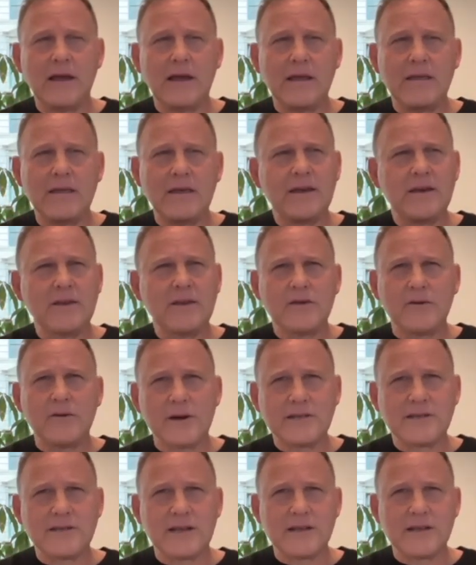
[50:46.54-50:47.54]
think at
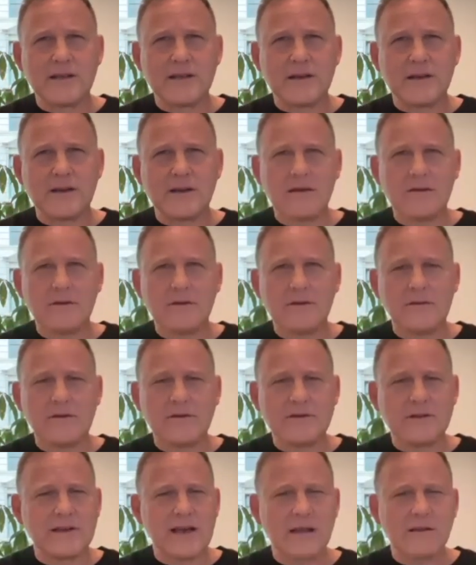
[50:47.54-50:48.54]

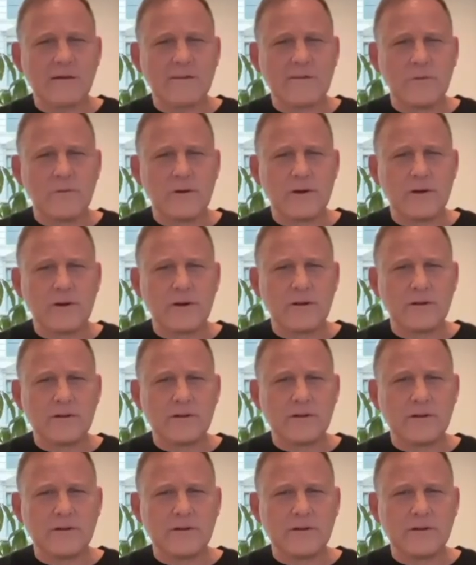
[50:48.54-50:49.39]
University of California,